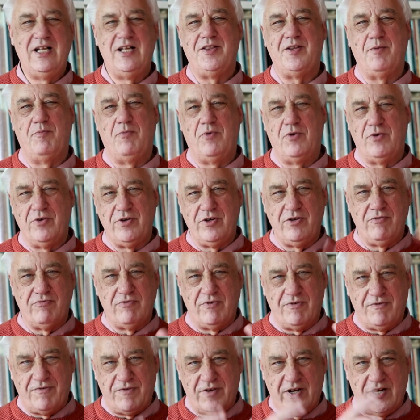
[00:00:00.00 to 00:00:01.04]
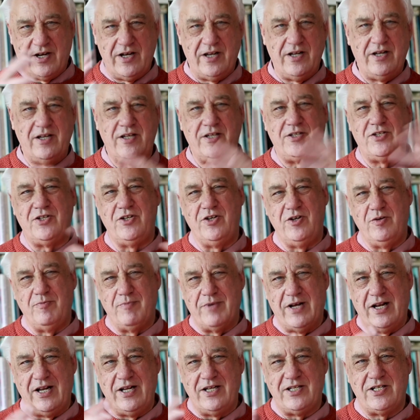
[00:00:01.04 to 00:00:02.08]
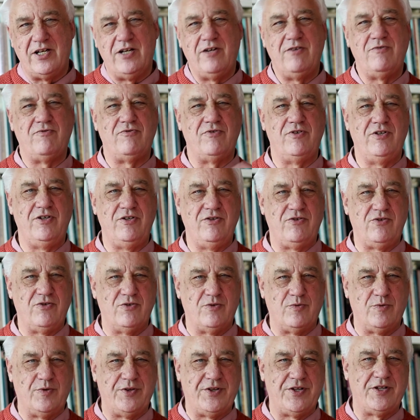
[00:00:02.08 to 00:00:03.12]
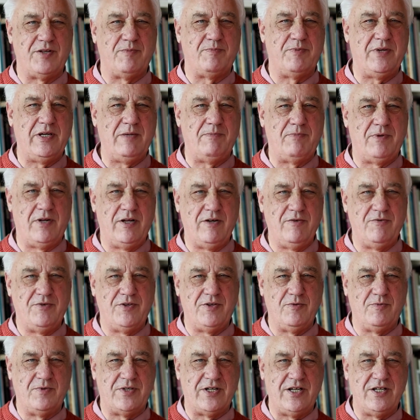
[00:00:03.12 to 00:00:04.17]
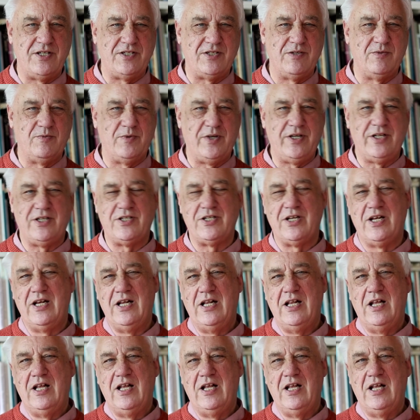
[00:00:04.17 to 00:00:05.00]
The more you refine it and you mull it over and you talk with other people over the days and weeks,